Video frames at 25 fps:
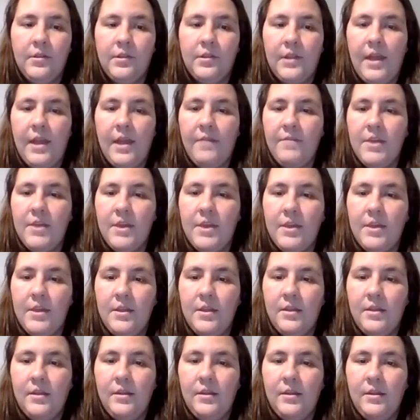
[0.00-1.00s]

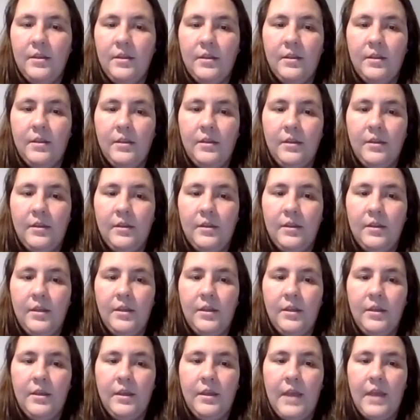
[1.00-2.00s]
7,
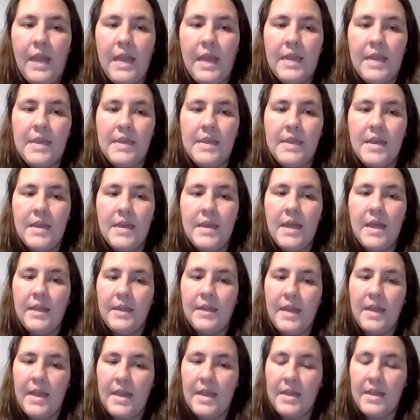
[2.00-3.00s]

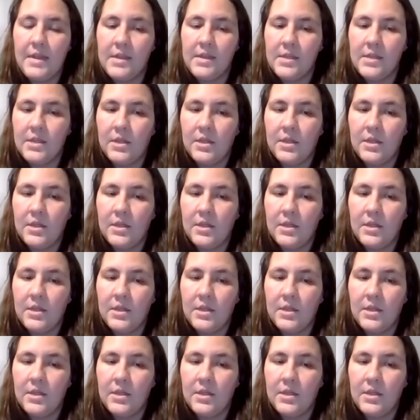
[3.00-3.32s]
and 8.